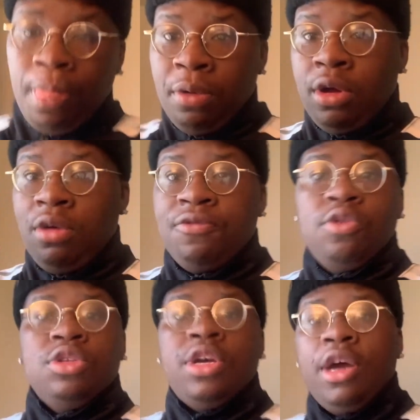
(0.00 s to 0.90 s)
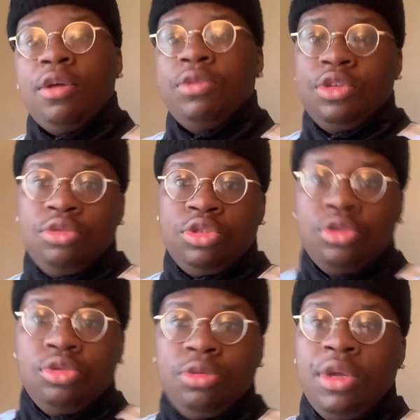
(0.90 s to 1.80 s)
um, full time with
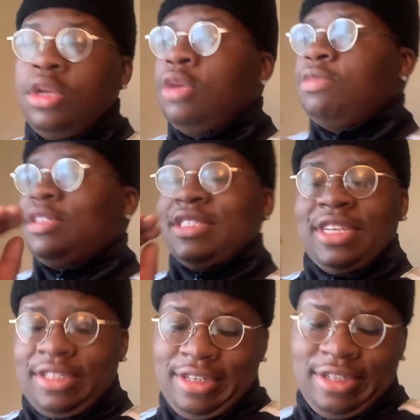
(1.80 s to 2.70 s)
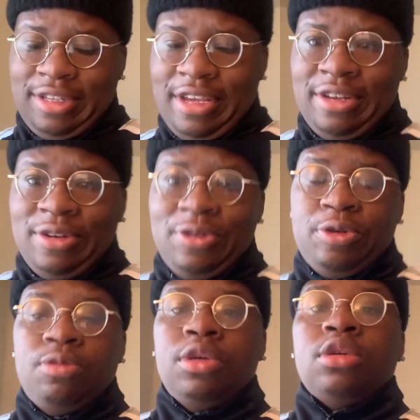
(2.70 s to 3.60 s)
YouTube because that's a good thing to
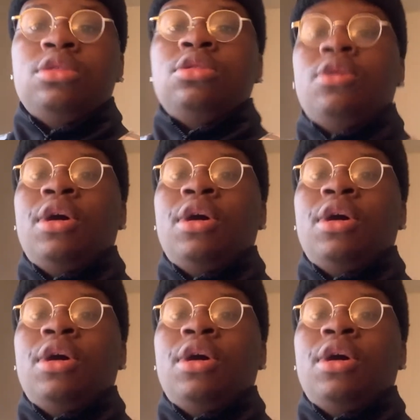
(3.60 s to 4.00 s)
do. Because you know I